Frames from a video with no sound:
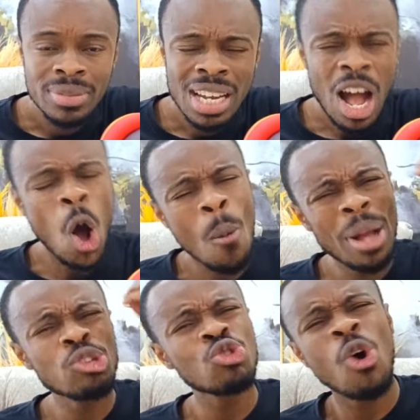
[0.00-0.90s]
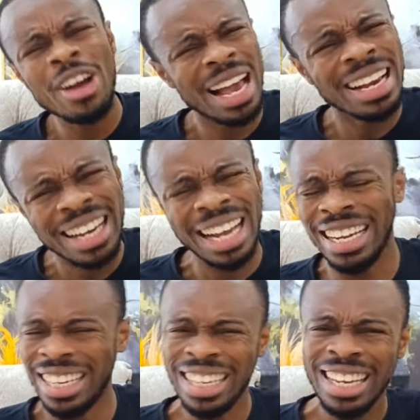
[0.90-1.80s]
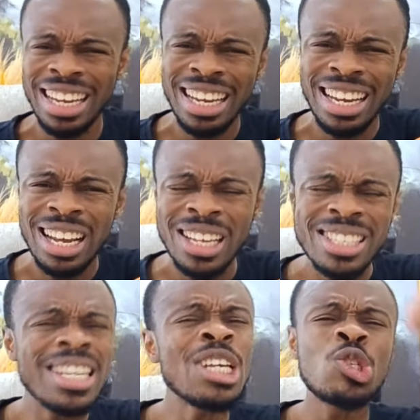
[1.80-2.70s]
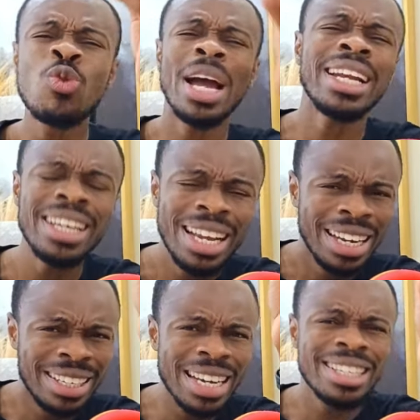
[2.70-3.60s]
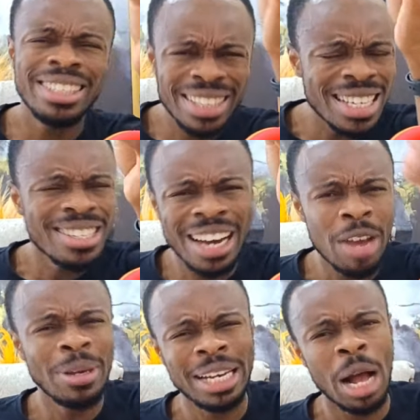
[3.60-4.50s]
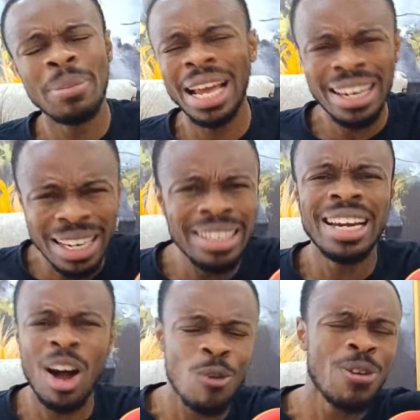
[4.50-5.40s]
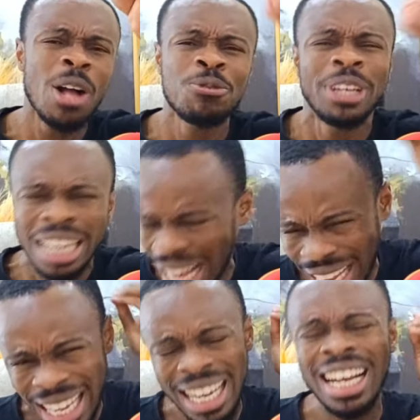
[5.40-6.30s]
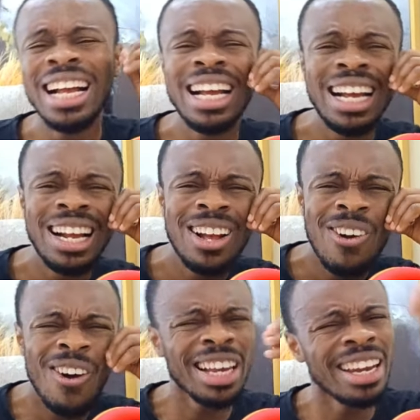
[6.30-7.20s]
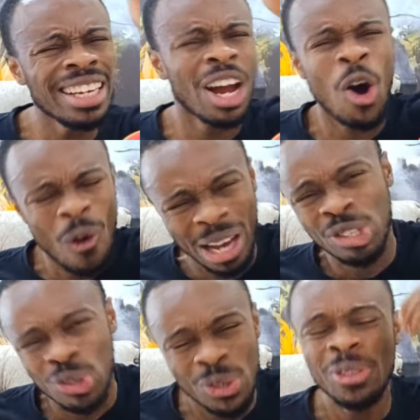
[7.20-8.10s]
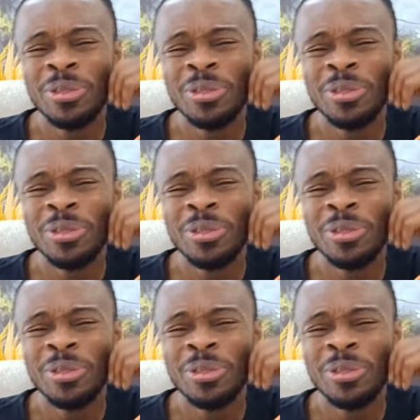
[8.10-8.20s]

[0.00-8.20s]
How much so can kind? Since when did this guy become a leader of Africa? Or a leader of mine so?